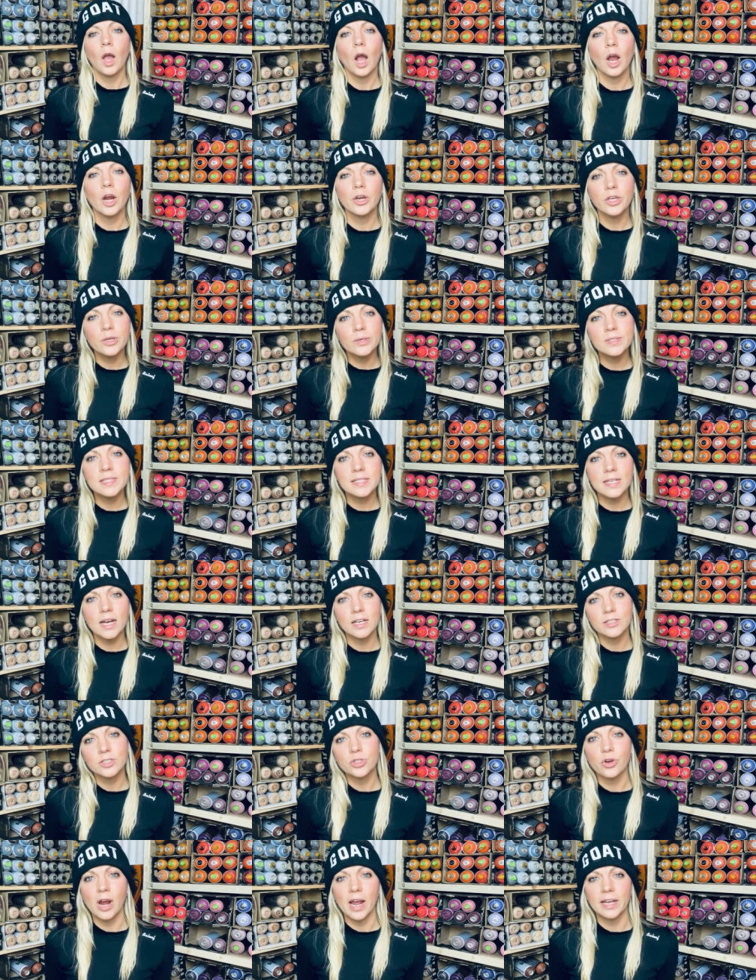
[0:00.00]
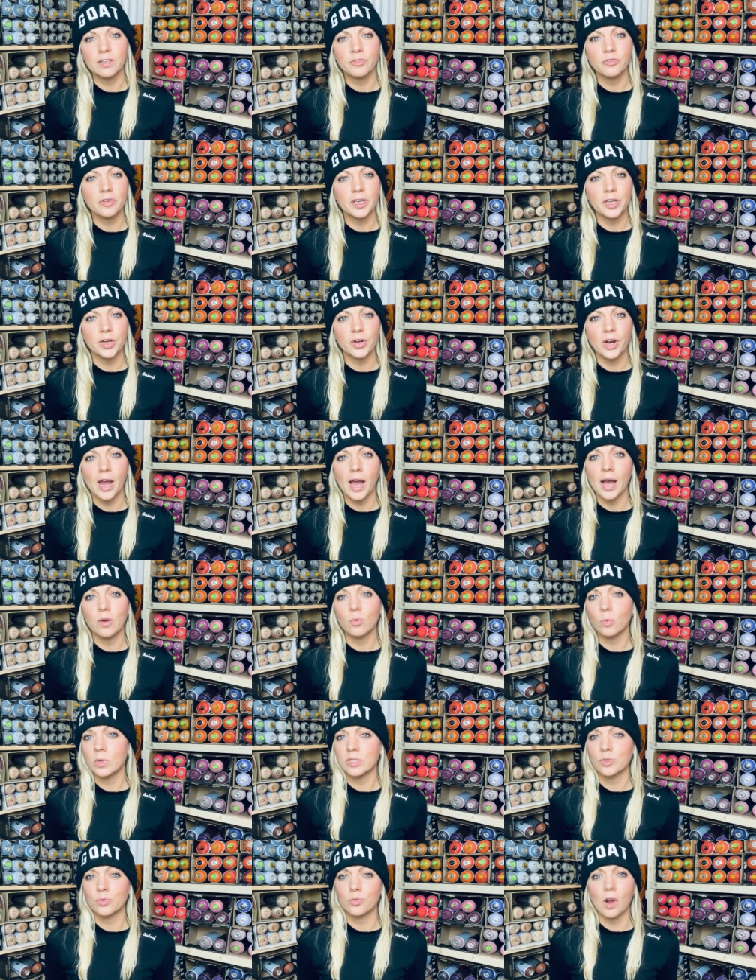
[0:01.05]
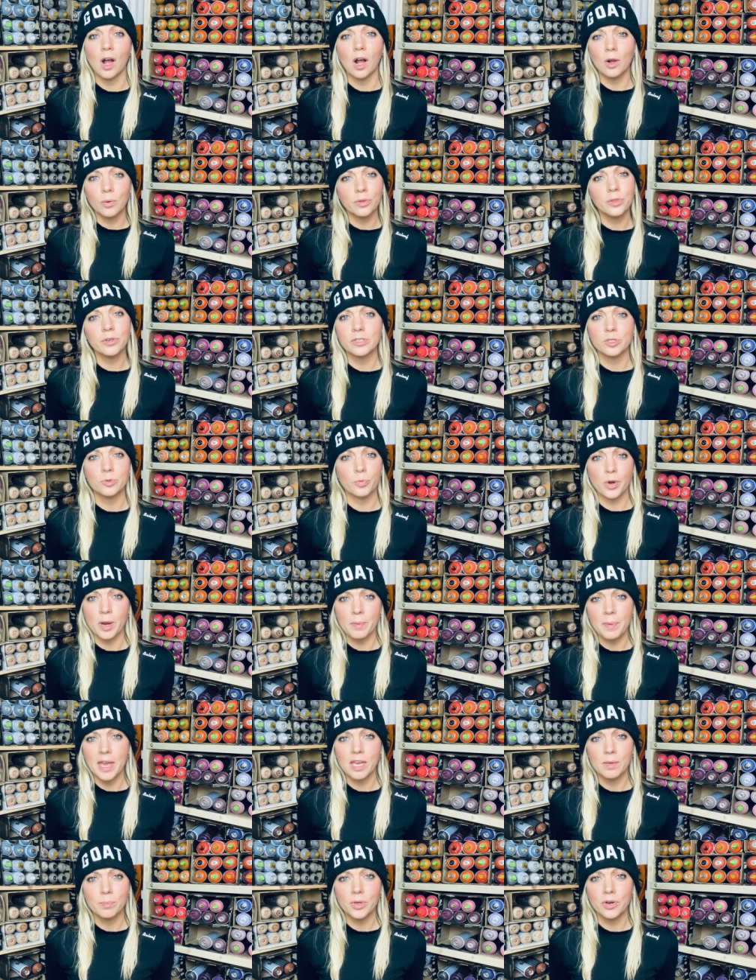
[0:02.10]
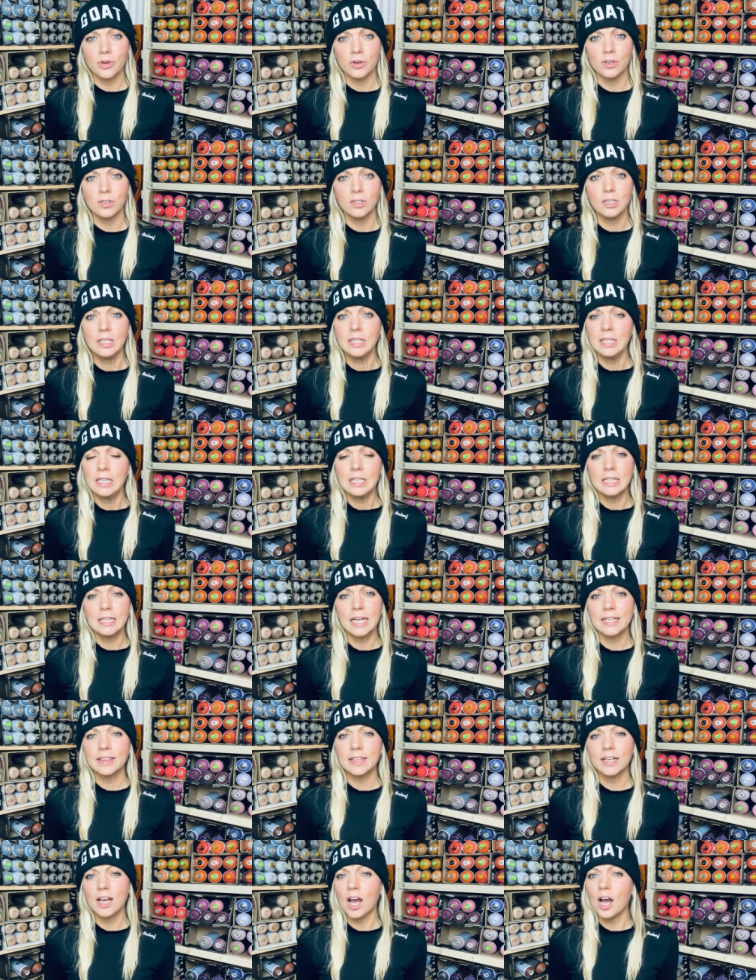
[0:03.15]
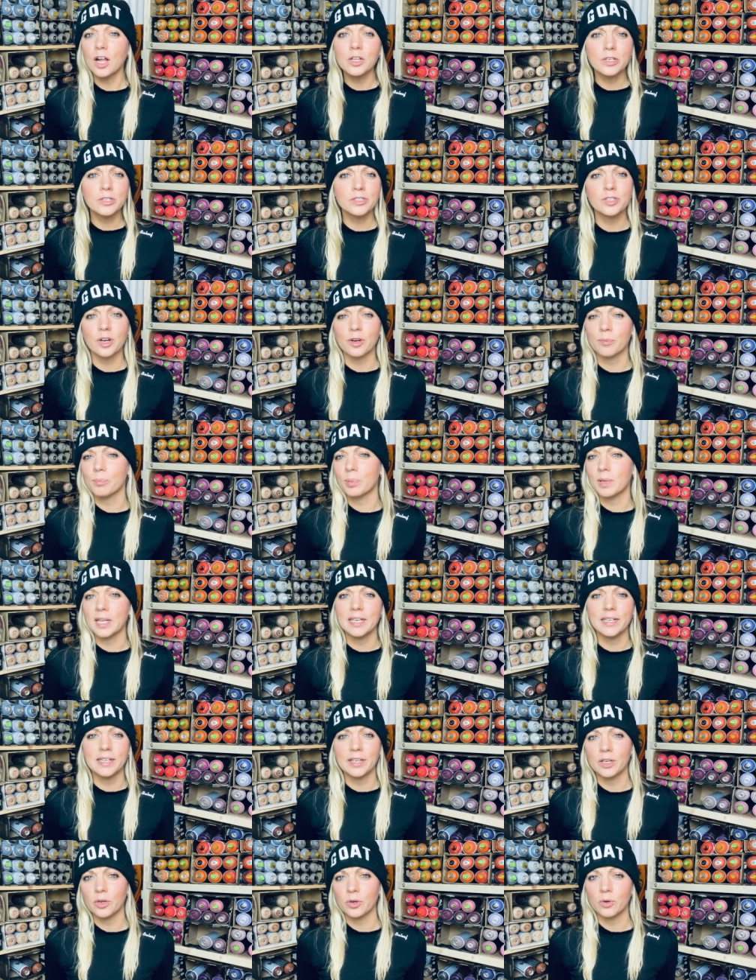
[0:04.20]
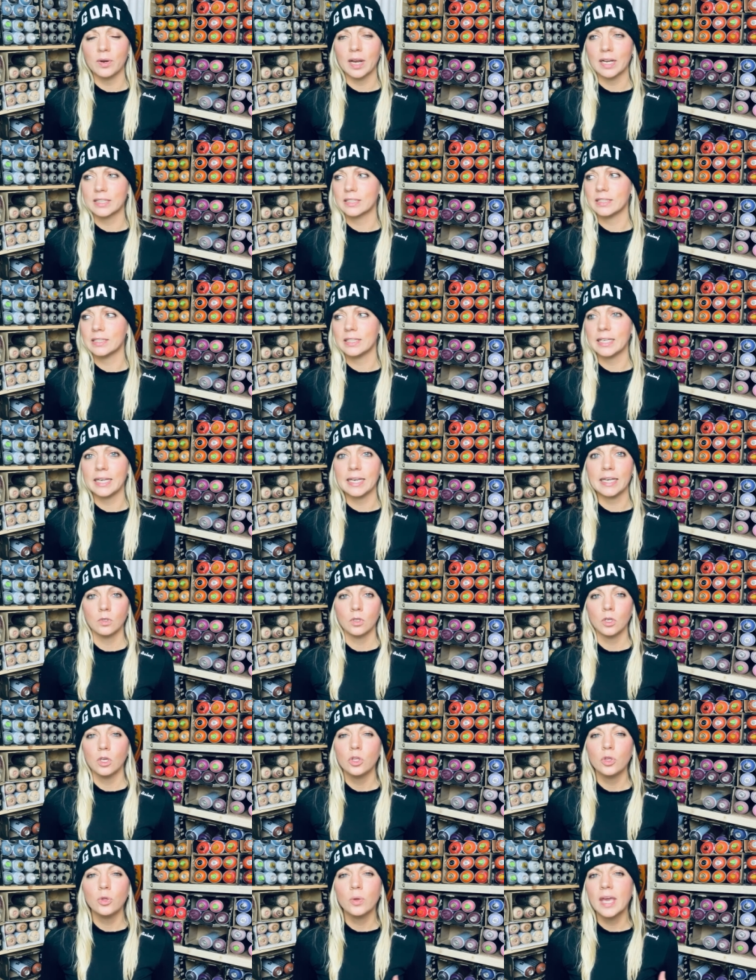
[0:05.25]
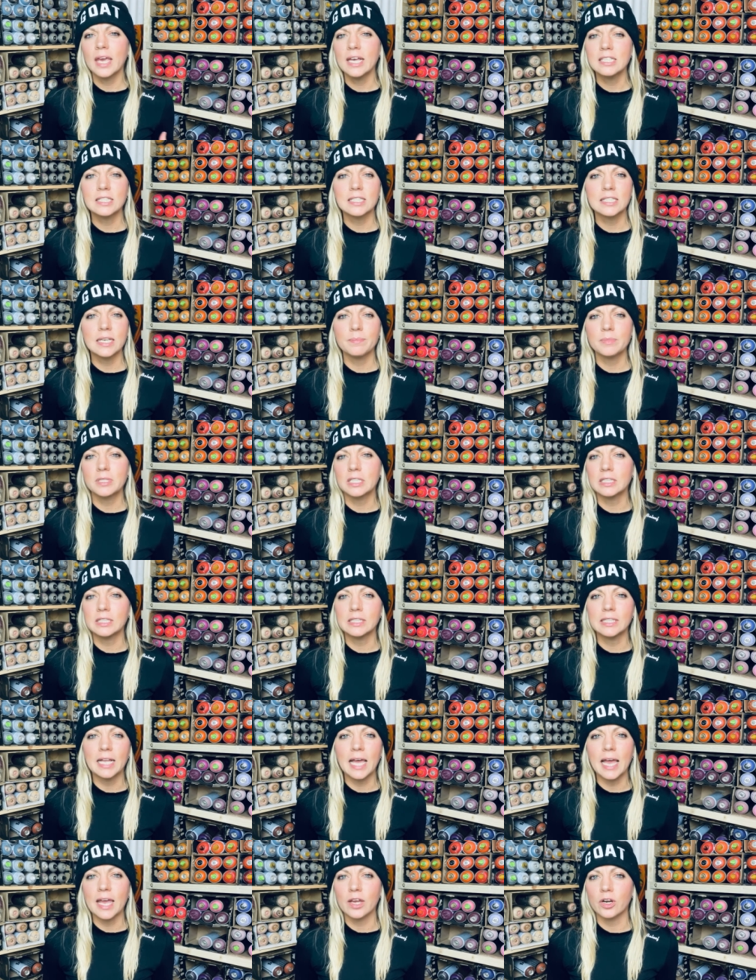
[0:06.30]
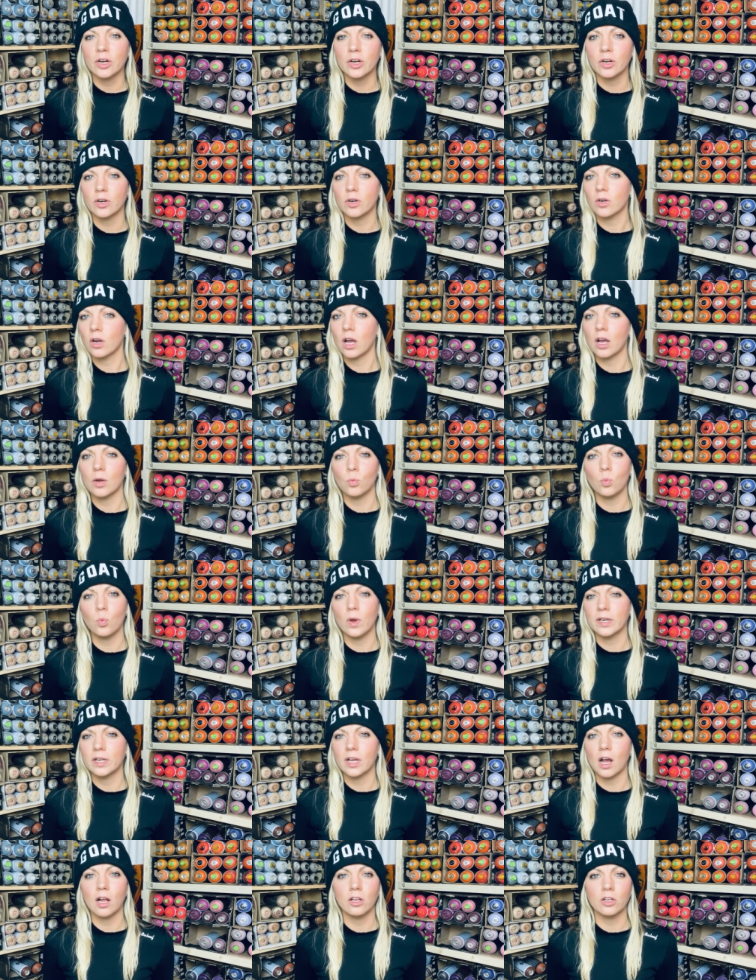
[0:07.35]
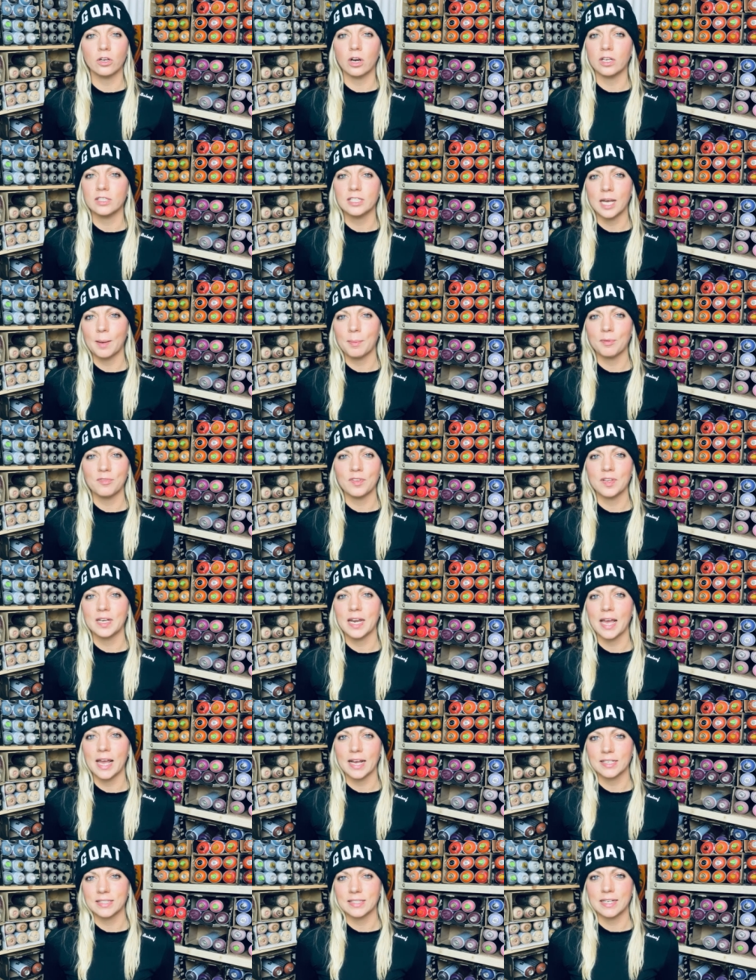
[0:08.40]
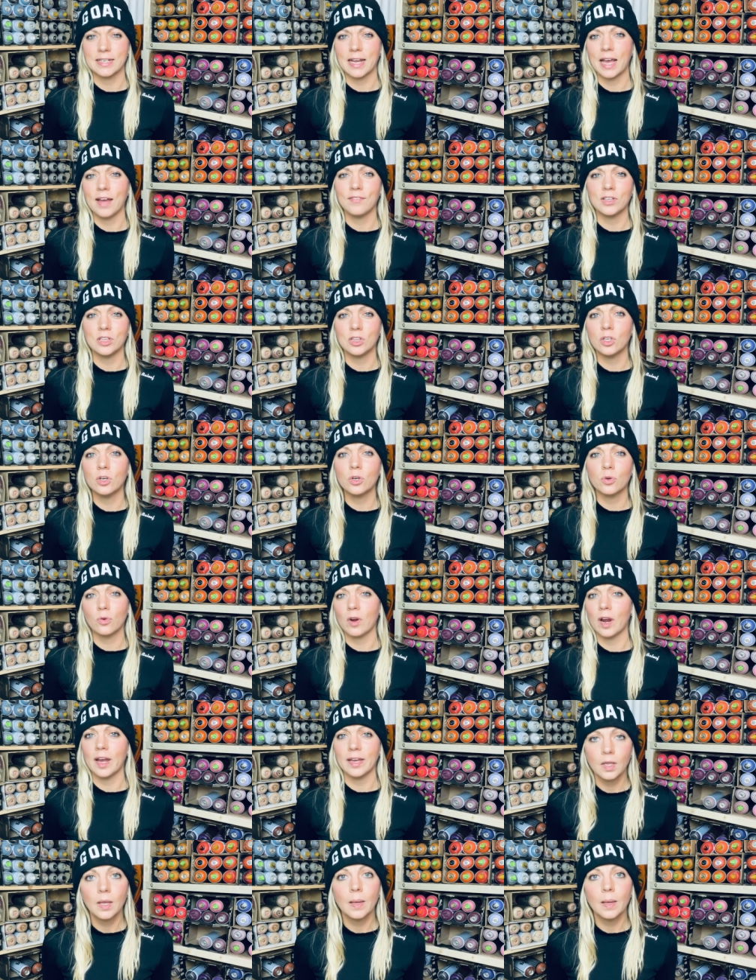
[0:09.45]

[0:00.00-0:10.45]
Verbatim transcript: Are you stuck trying to figure out what's wrong with your spray paint mural? Like the colors aren't blending correctly, you can't seem to layer one color on top of the next and have it look right.